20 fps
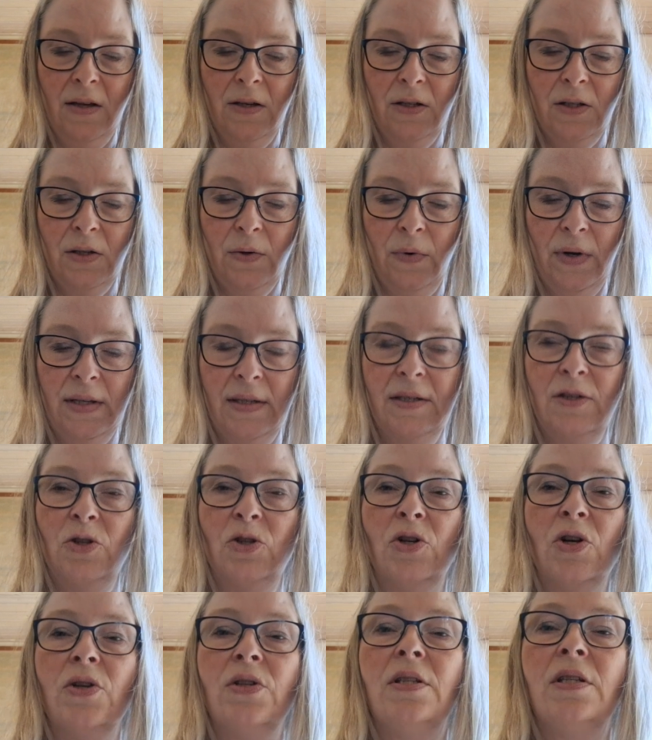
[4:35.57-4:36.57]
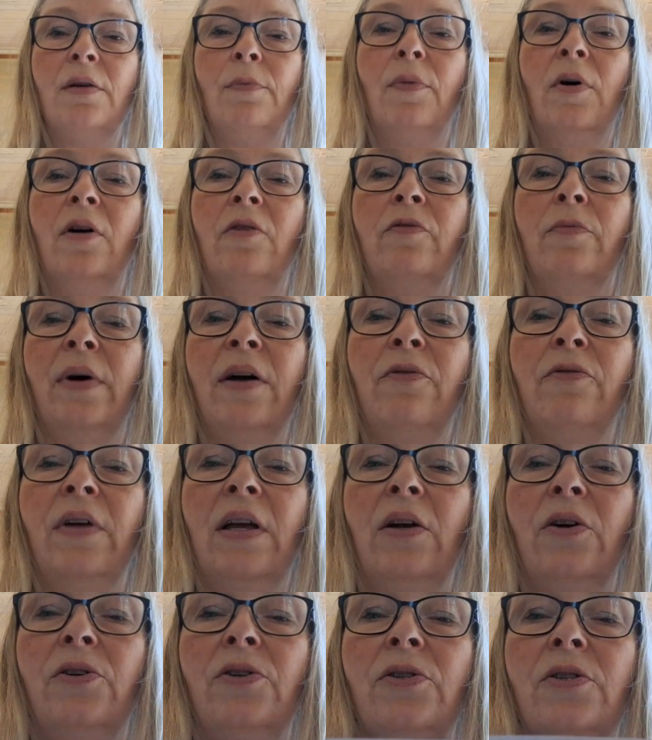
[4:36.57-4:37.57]
So it's just above my
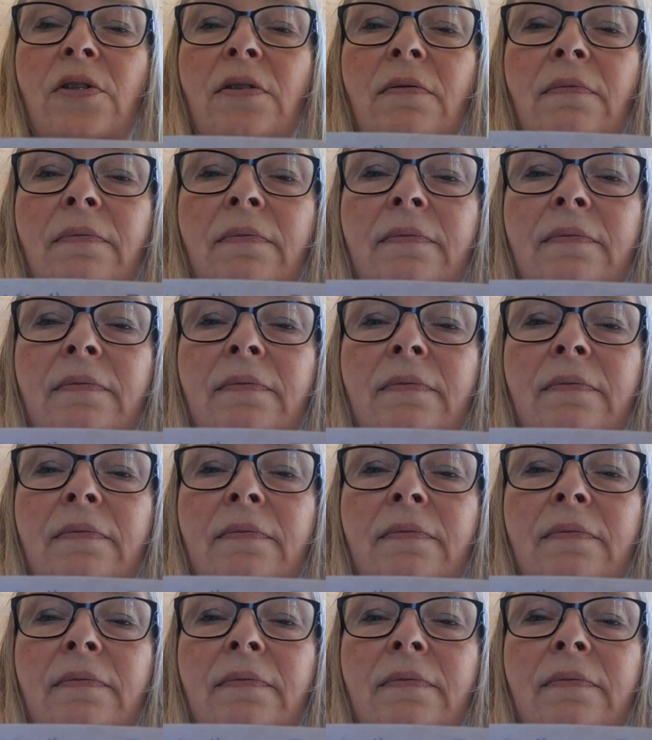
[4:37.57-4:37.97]
fingers.